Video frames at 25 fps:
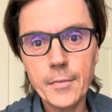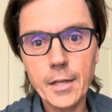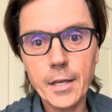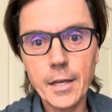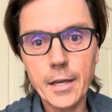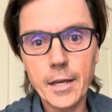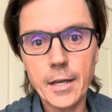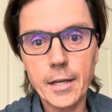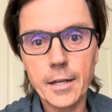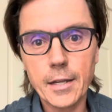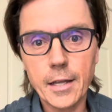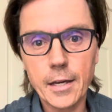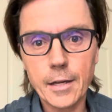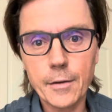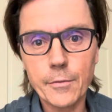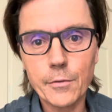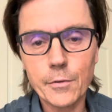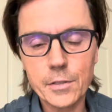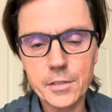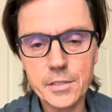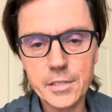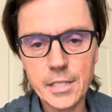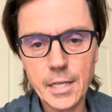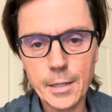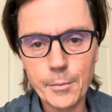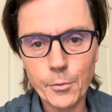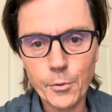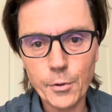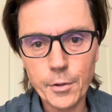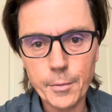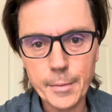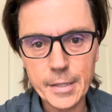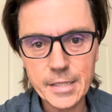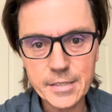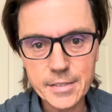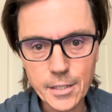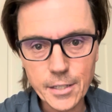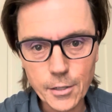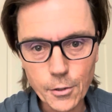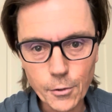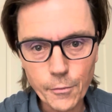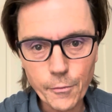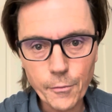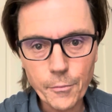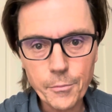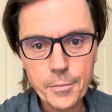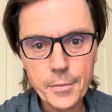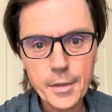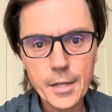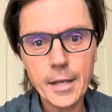And like, for example, with myself,
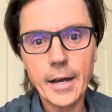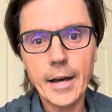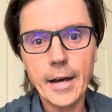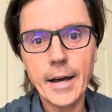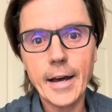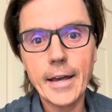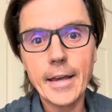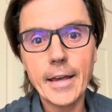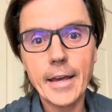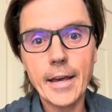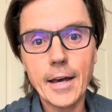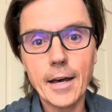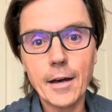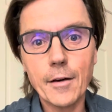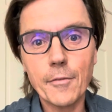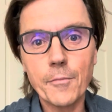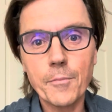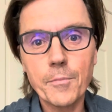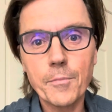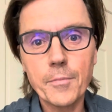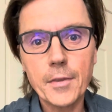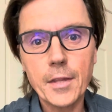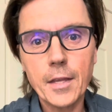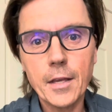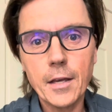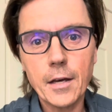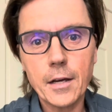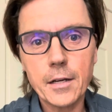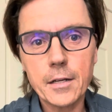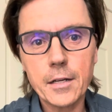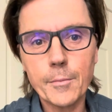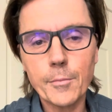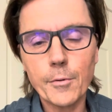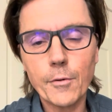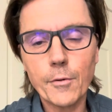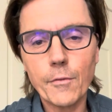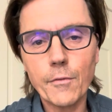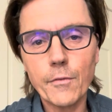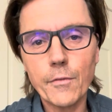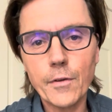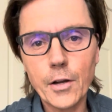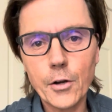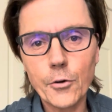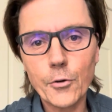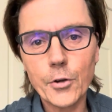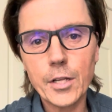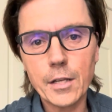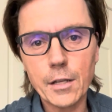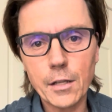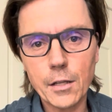I have a couple
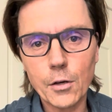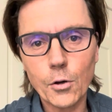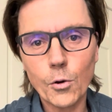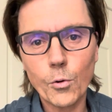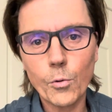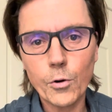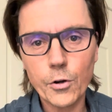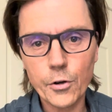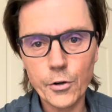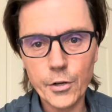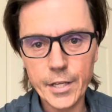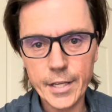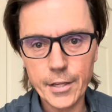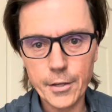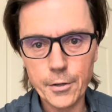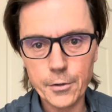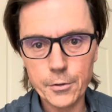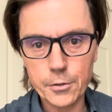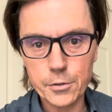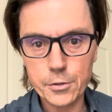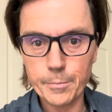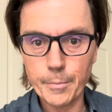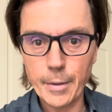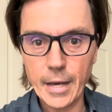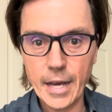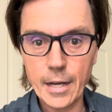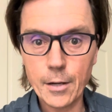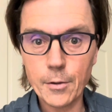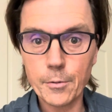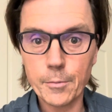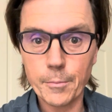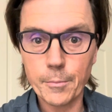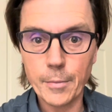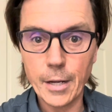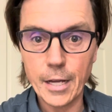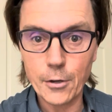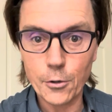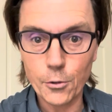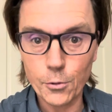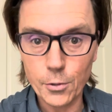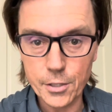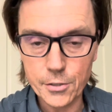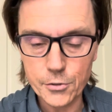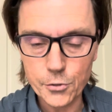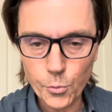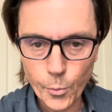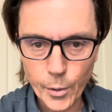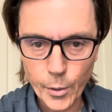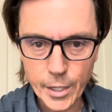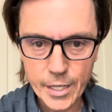very low earning years back in my early
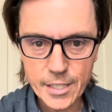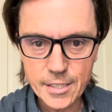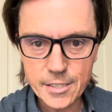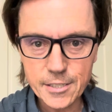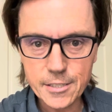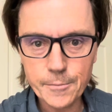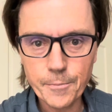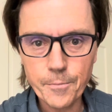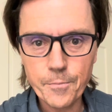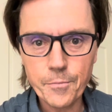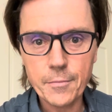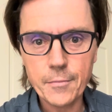20s.